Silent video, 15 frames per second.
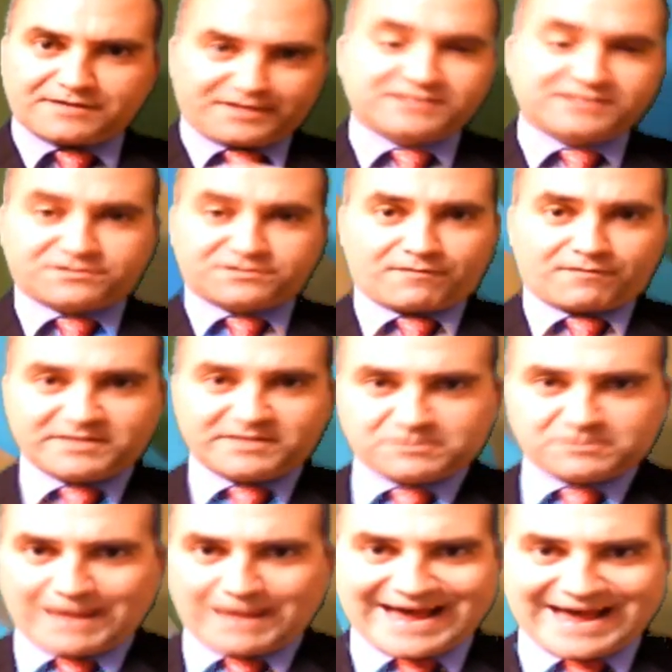things from
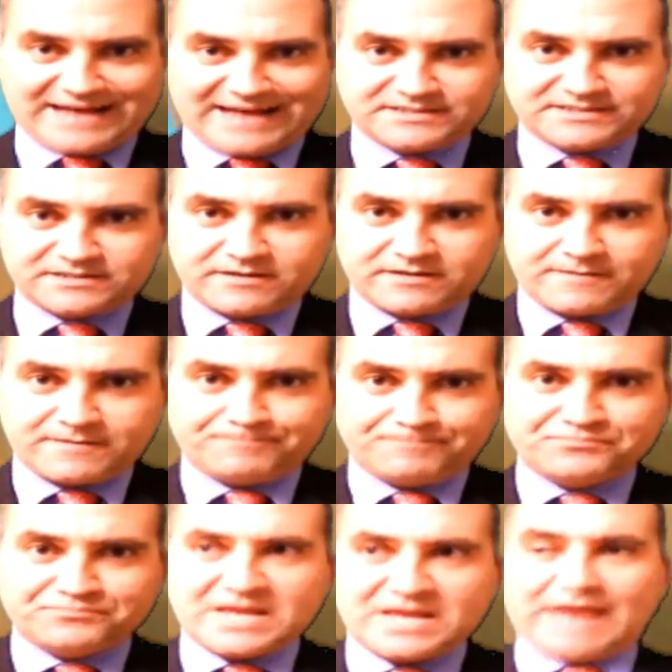his past.
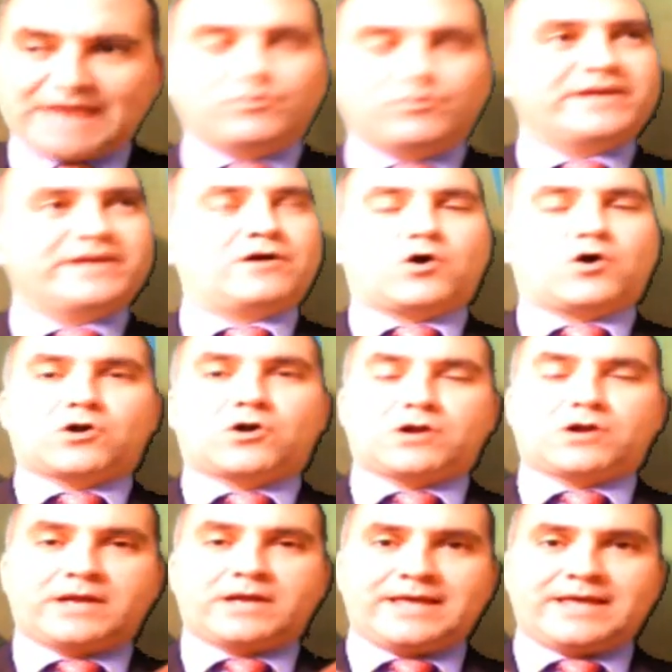And we
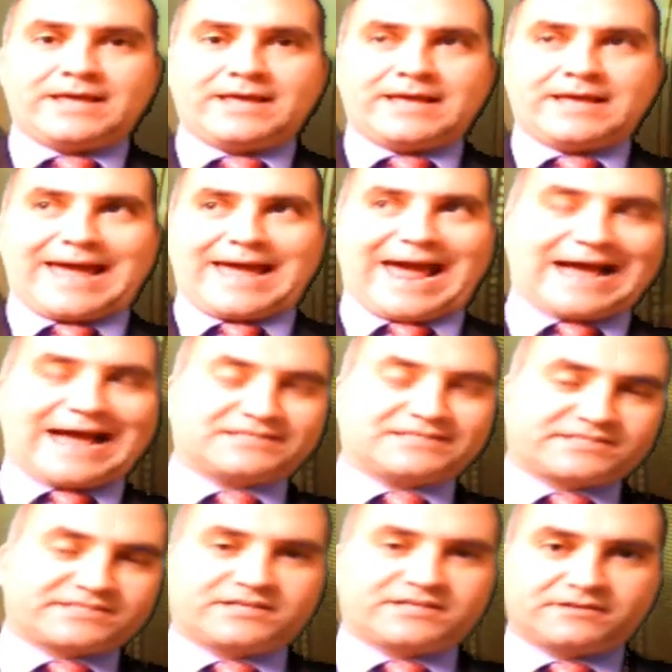are
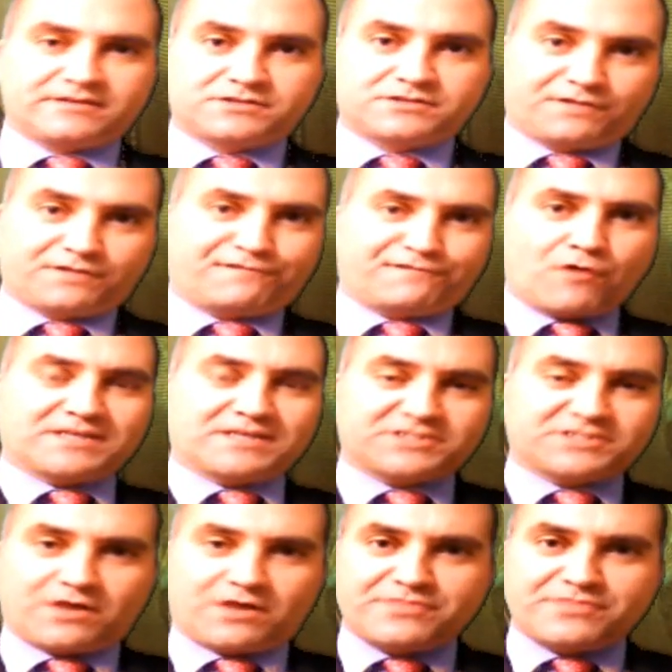asked to
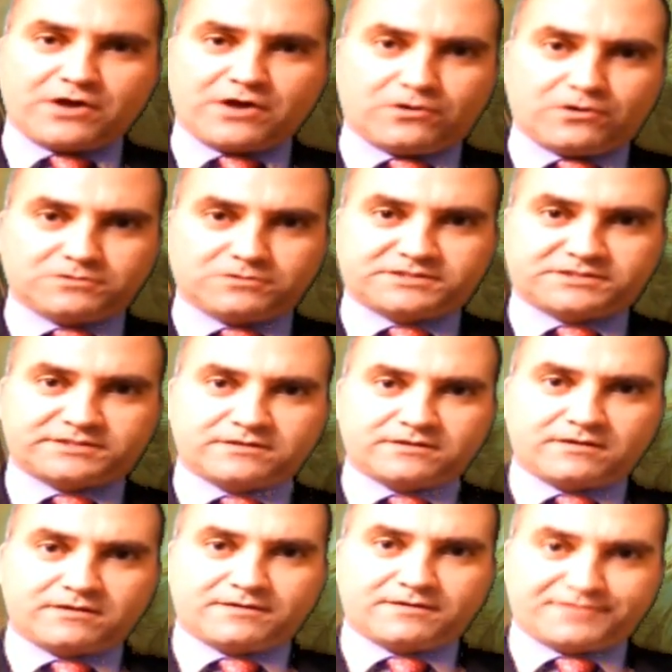focus on
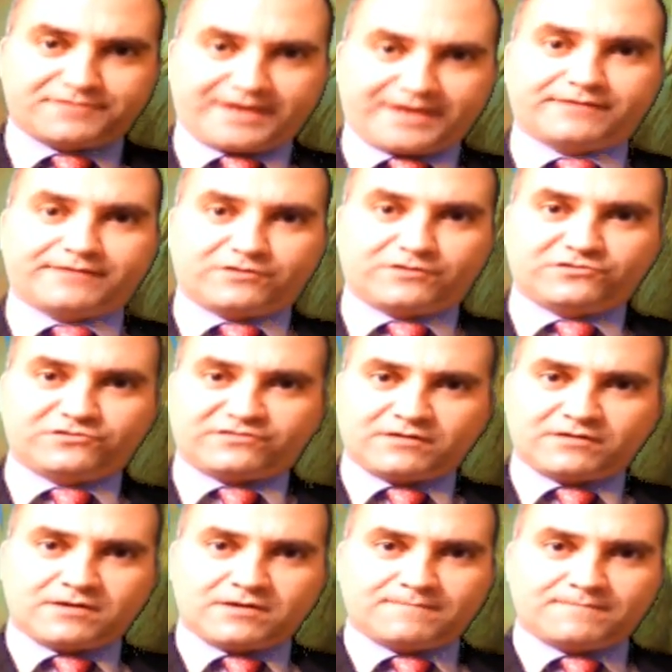those
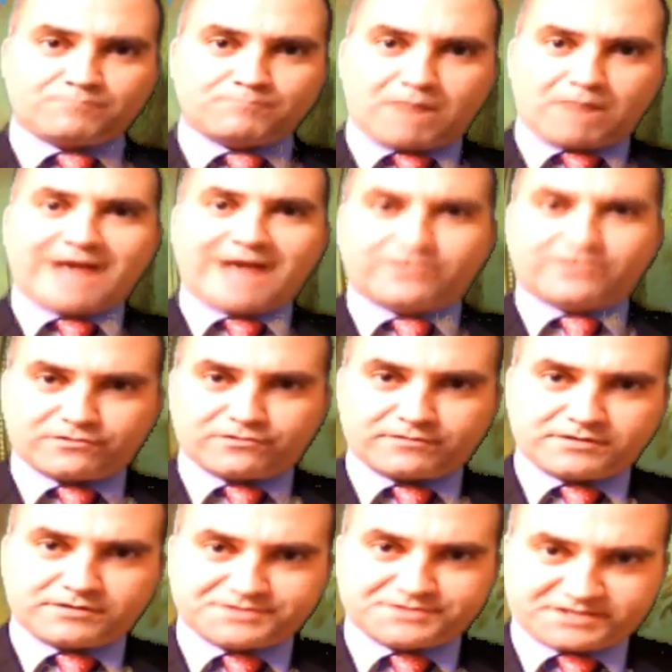
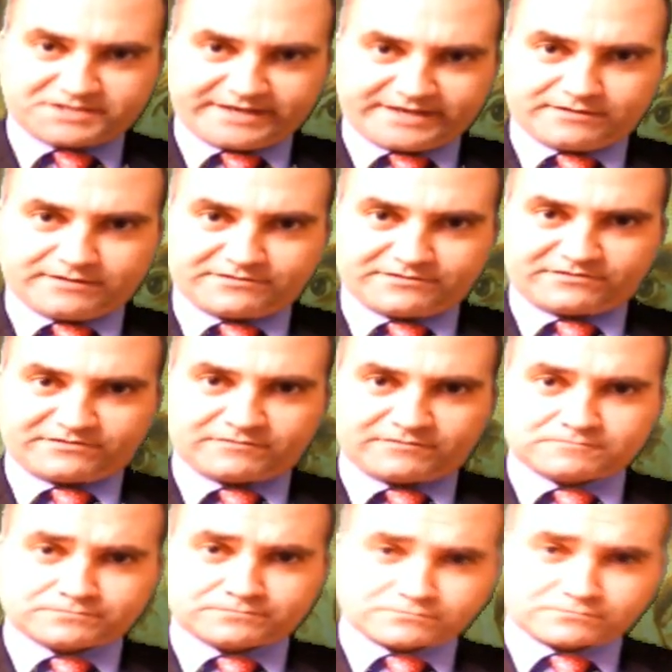minor
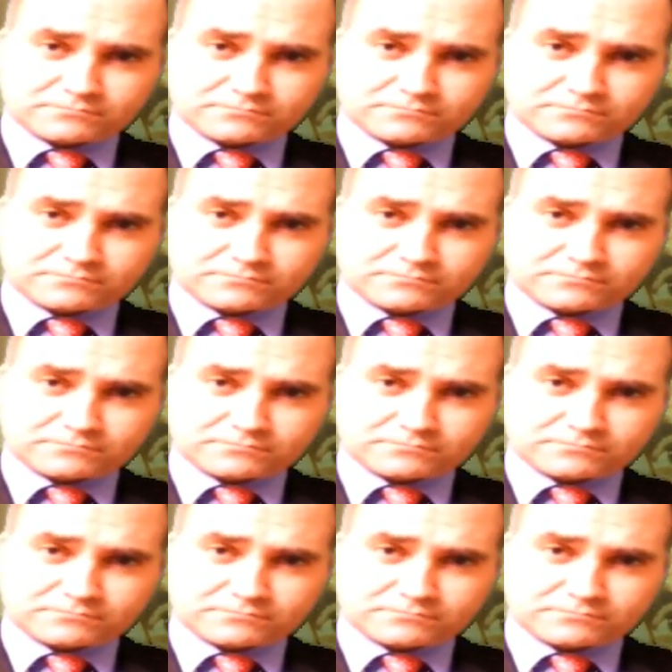details